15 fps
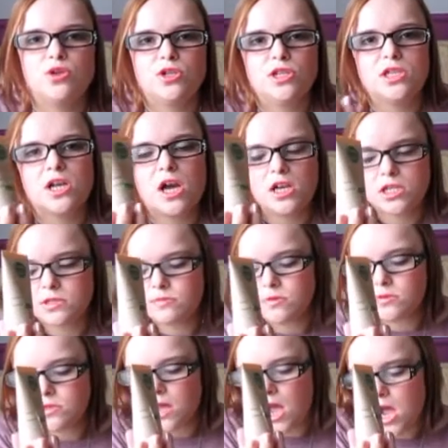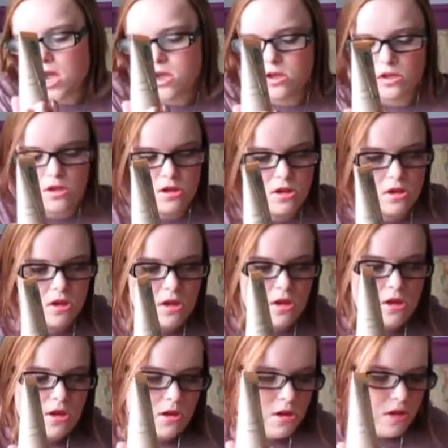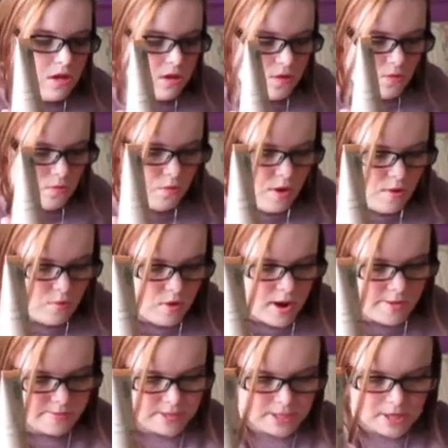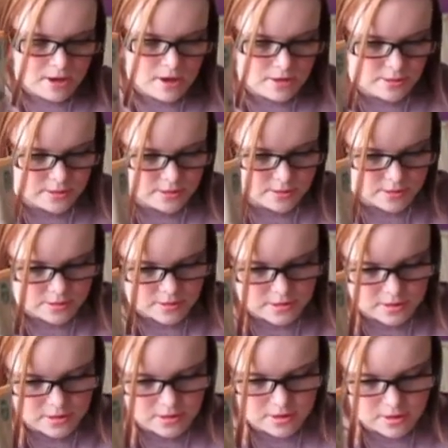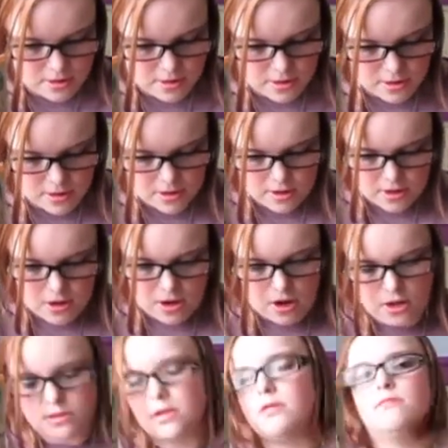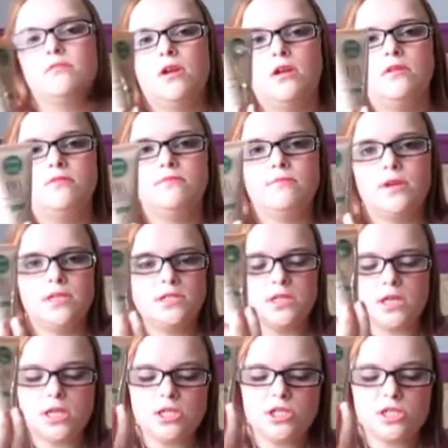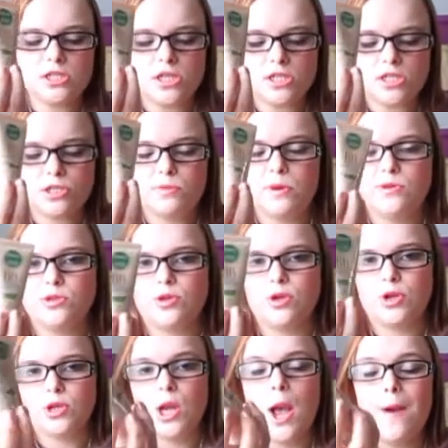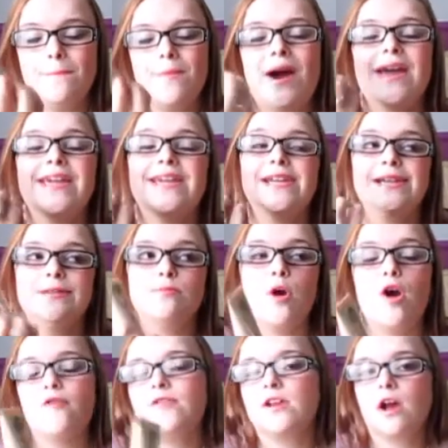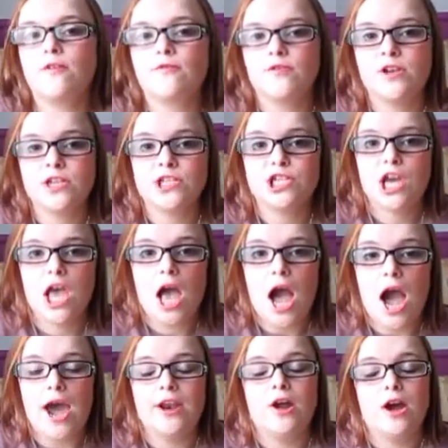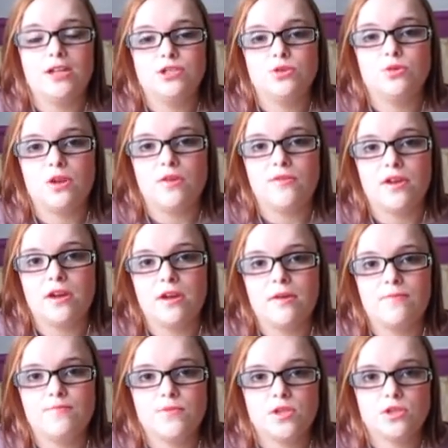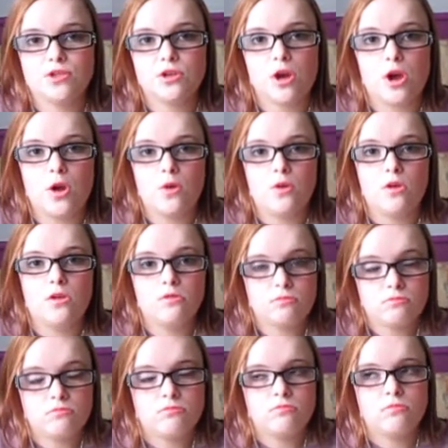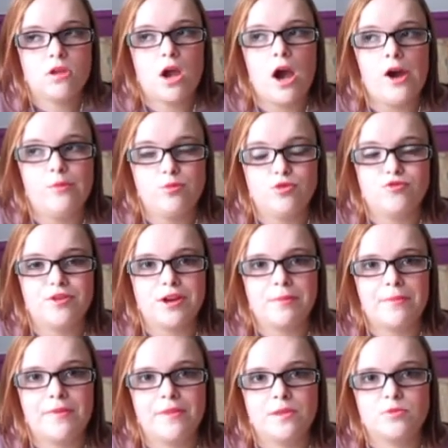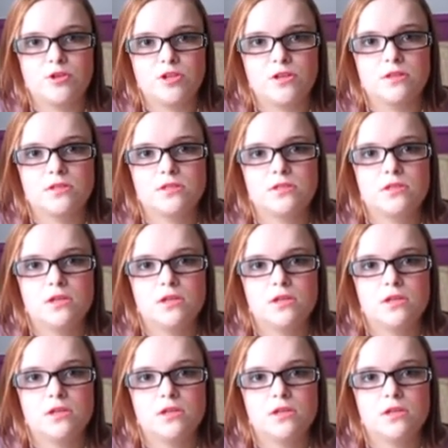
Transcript: It kind of smells like wet wipes, I guess. I don't know. But it just doesn't smell too good. But it is perfect coverage. And I do love it. So I would recommend this product.